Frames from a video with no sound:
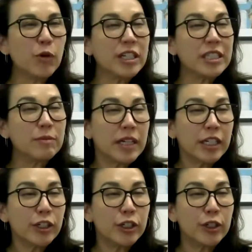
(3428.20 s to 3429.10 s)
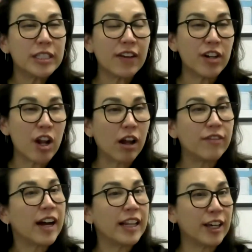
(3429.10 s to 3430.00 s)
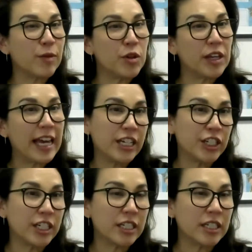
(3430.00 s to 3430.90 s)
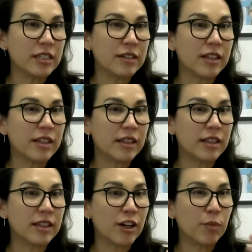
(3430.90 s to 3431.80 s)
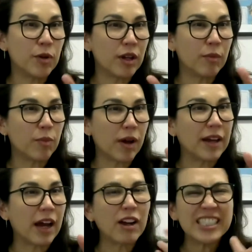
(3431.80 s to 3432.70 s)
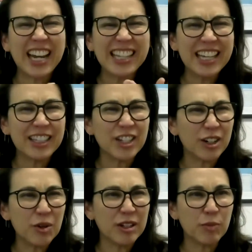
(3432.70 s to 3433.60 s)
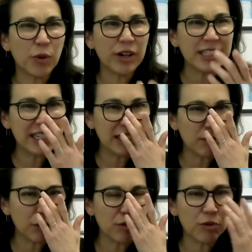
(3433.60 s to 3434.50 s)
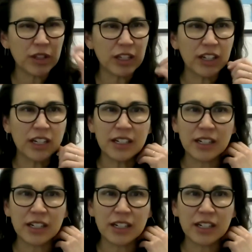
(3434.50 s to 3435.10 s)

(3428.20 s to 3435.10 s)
Chris Miller who used to have a nonviolent communication therapeutic. Actually, I think, Lisa, aren't you on his board? Isn't he supposed to be really good?